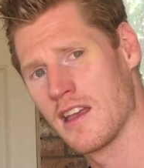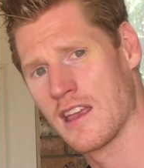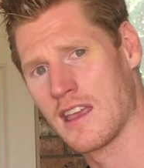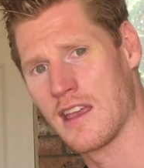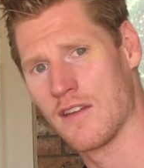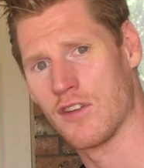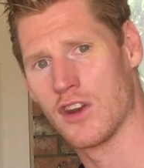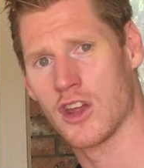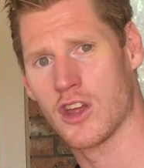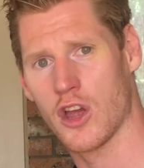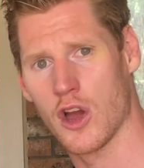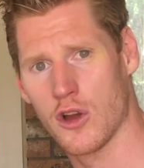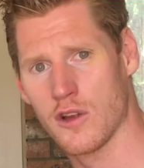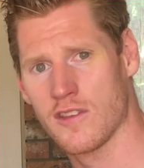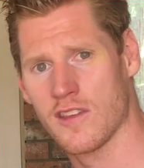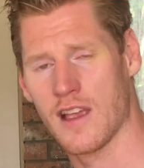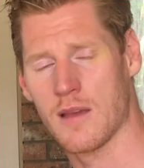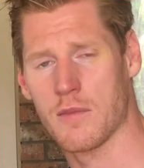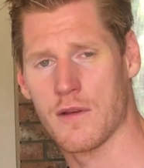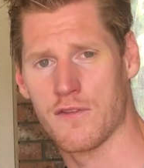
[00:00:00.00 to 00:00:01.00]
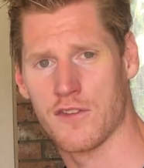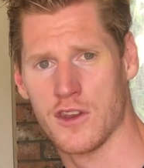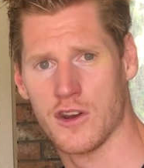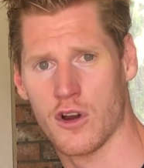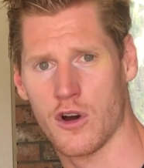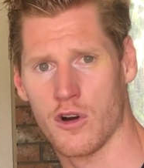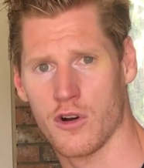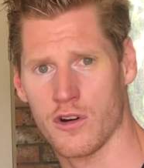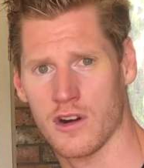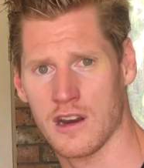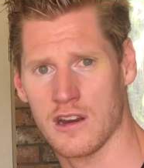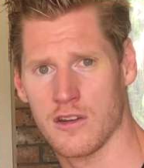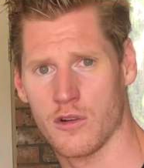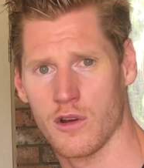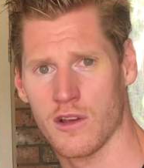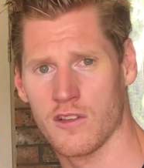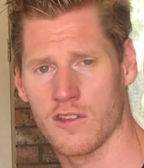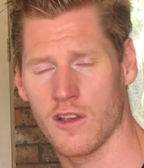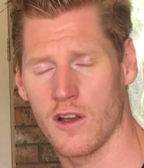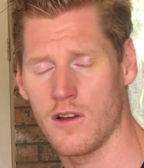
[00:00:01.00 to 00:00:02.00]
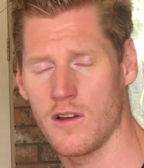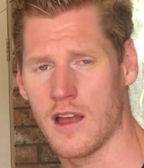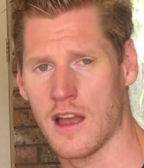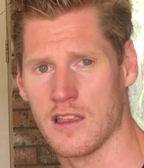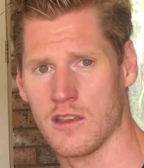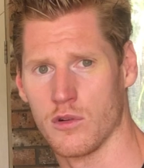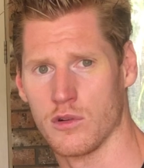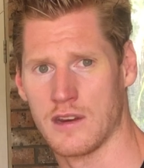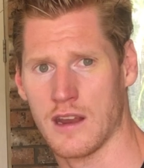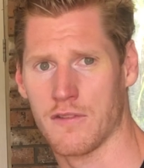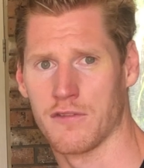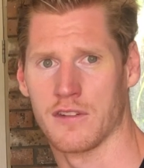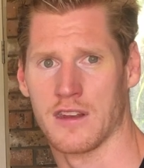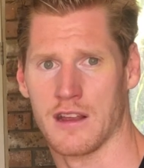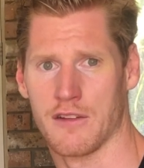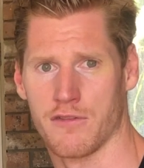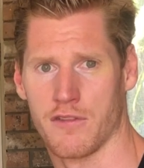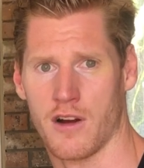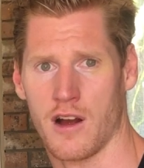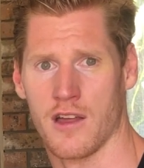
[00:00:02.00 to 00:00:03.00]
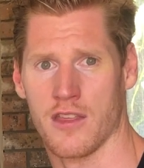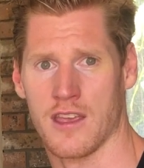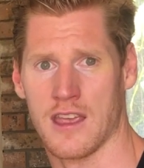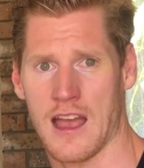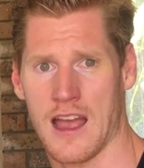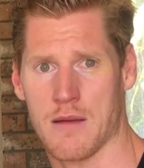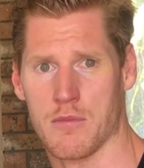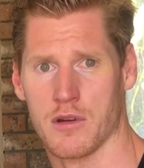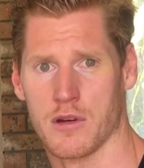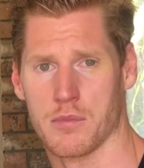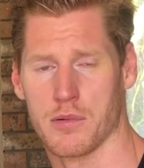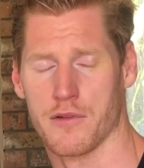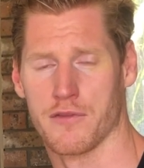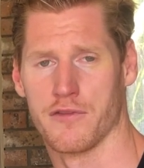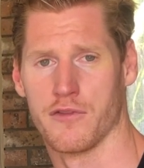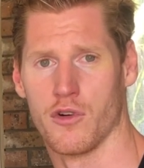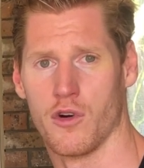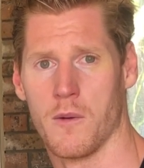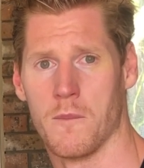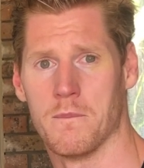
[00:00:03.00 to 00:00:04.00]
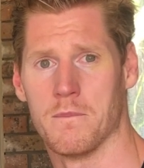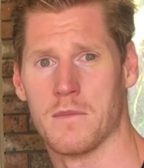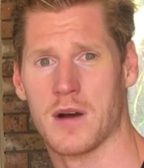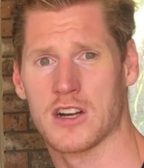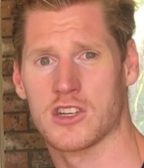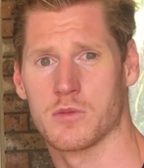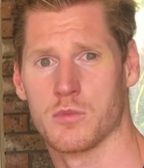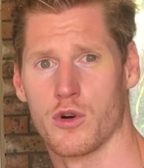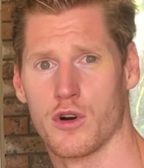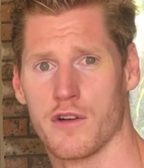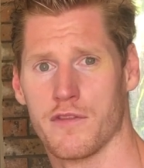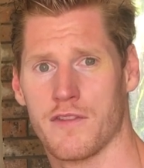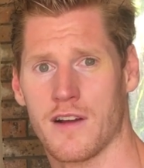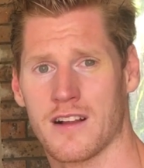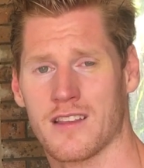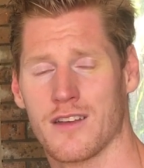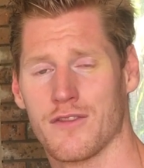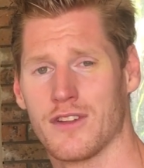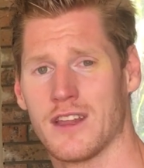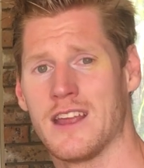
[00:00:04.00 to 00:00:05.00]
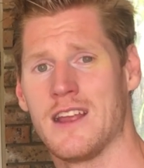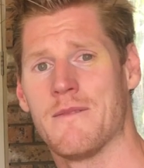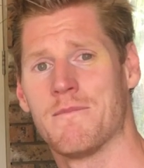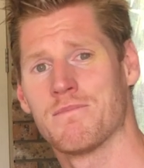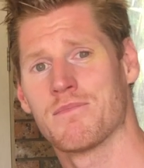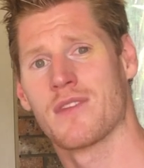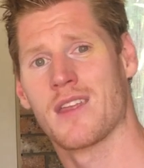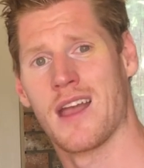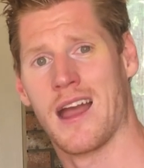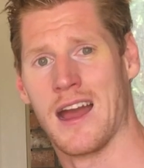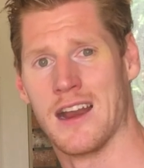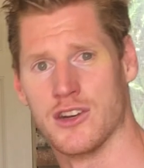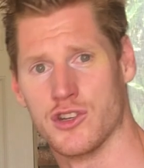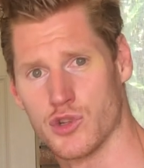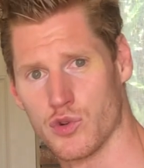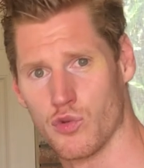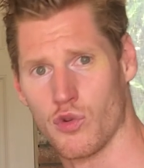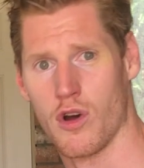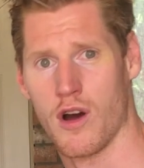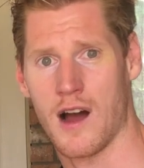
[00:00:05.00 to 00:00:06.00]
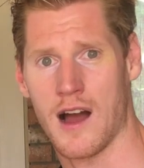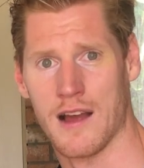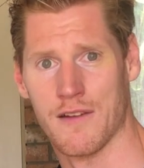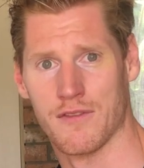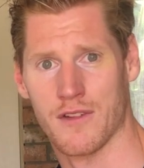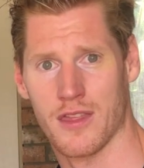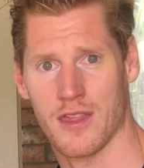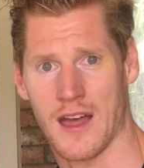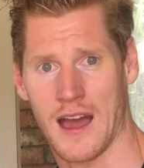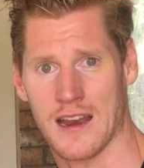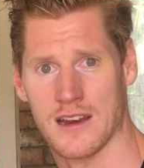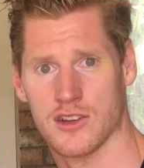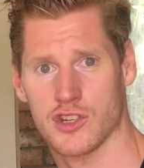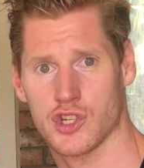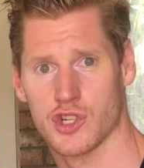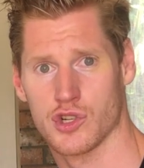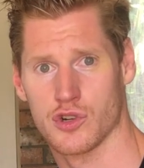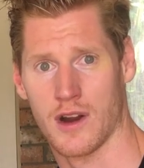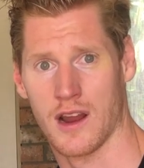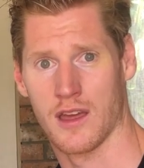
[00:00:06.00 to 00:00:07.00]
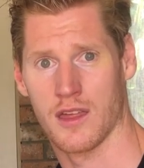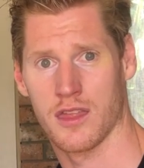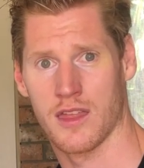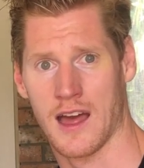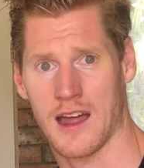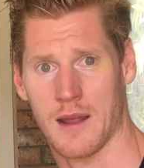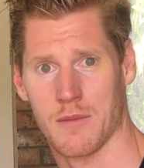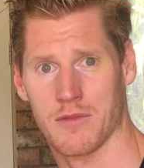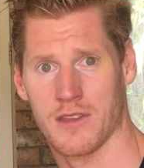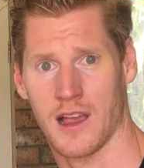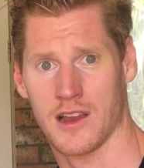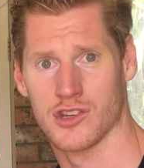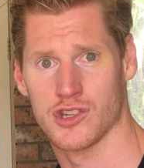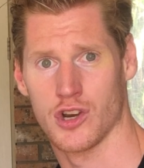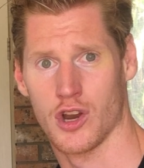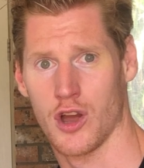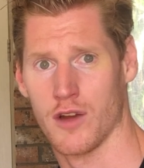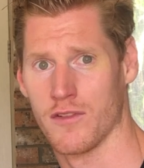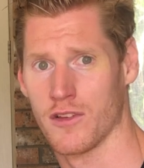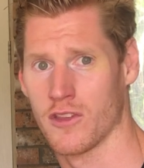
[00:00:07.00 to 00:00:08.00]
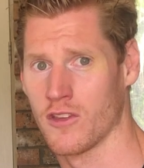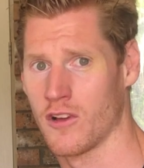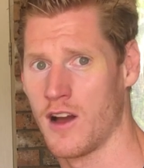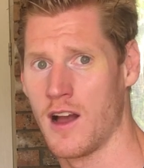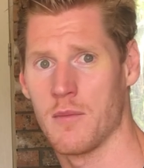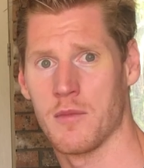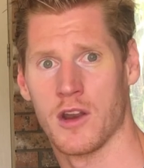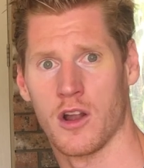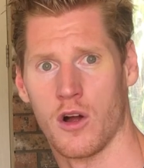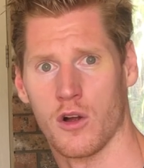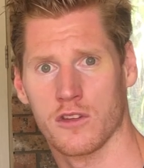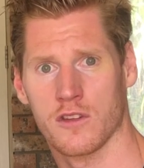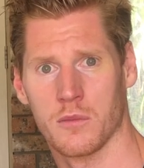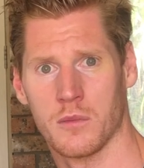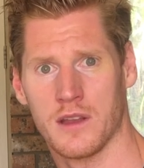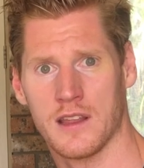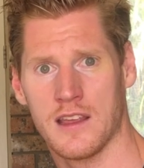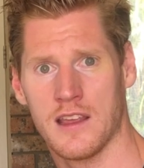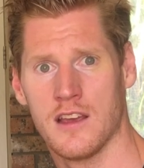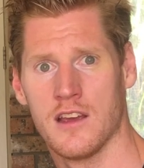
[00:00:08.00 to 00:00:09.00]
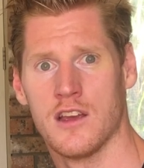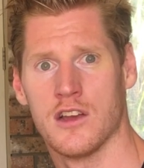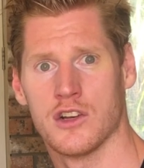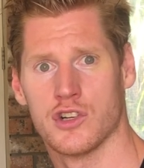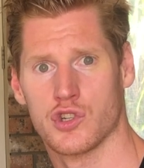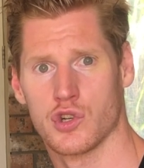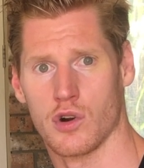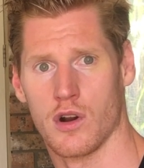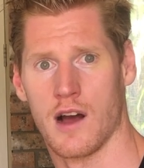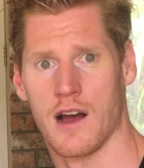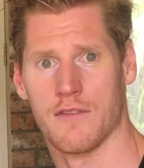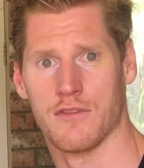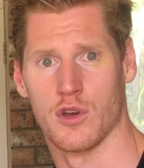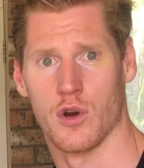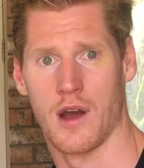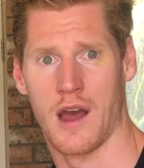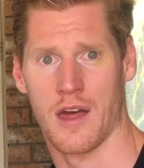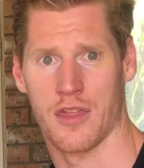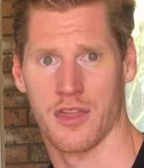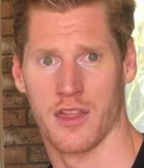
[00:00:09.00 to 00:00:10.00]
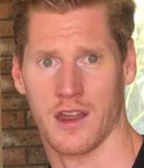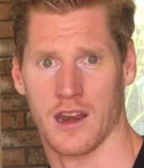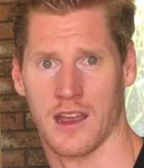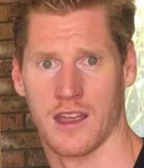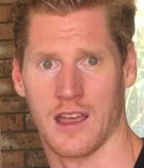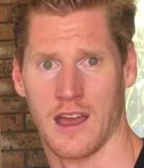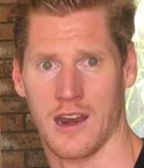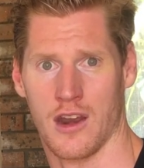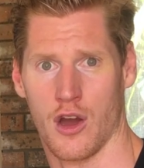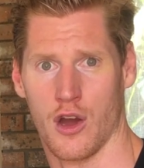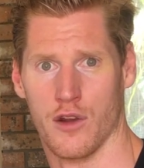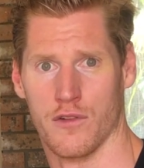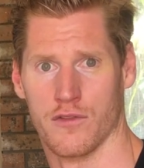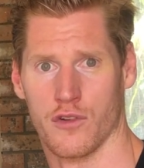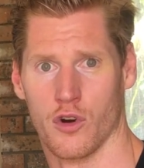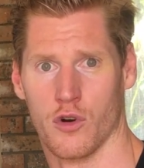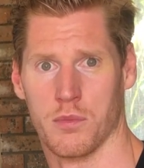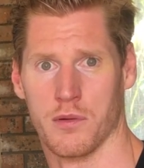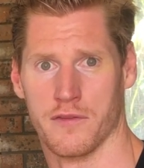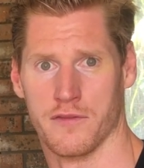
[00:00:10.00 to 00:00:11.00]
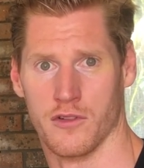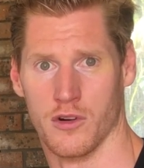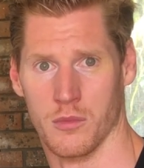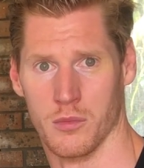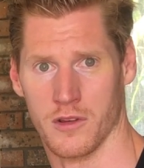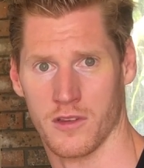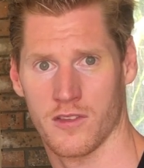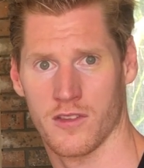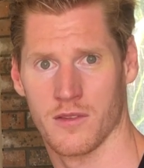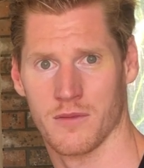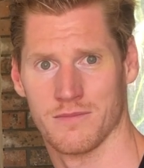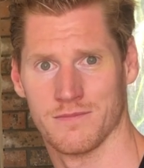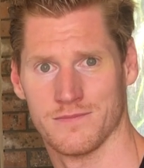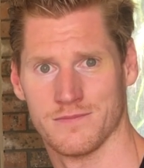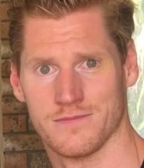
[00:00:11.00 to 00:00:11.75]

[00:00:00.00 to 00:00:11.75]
Give it a go, team, if you're not already doing so, and you'll definitely find that you're able to perform much more effectively and drive that strength adaptation over time, and ultimately drive your athletic and overall performance.